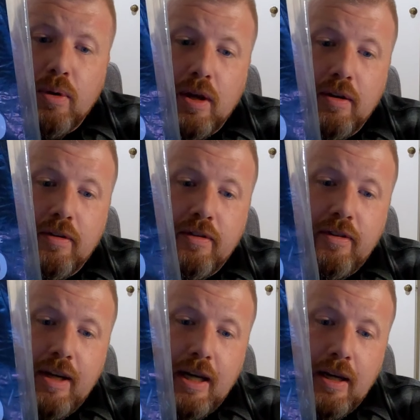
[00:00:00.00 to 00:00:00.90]
You can
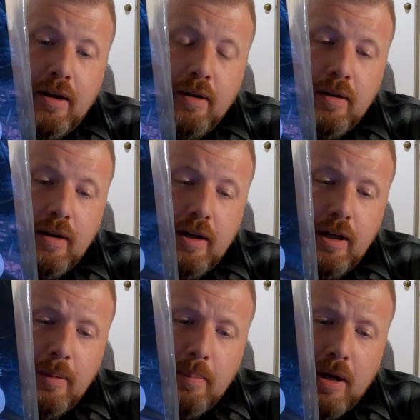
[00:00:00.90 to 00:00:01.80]
see
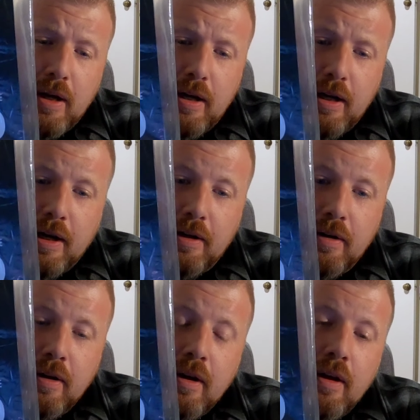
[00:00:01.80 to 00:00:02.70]
in my
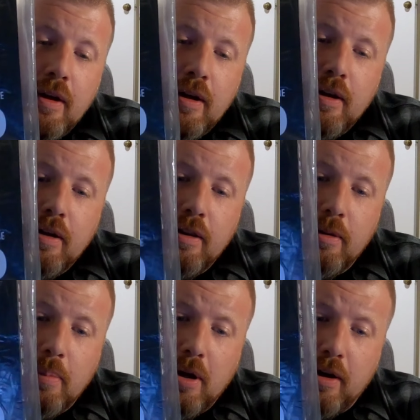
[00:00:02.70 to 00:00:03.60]
hand
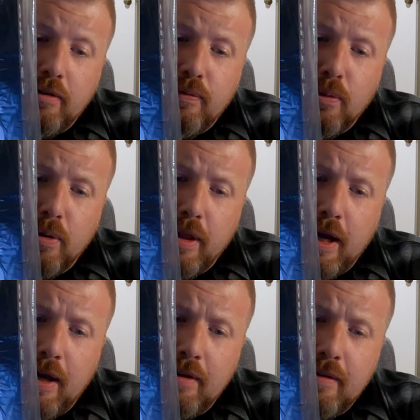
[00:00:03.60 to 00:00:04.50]
the box for
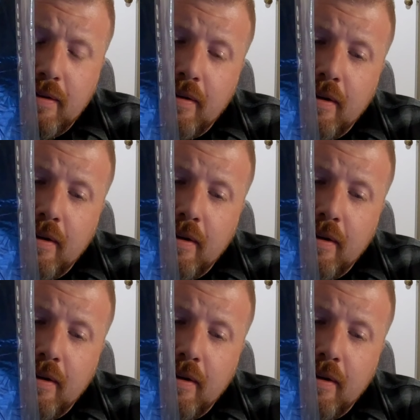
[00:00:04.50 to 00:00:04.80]
that.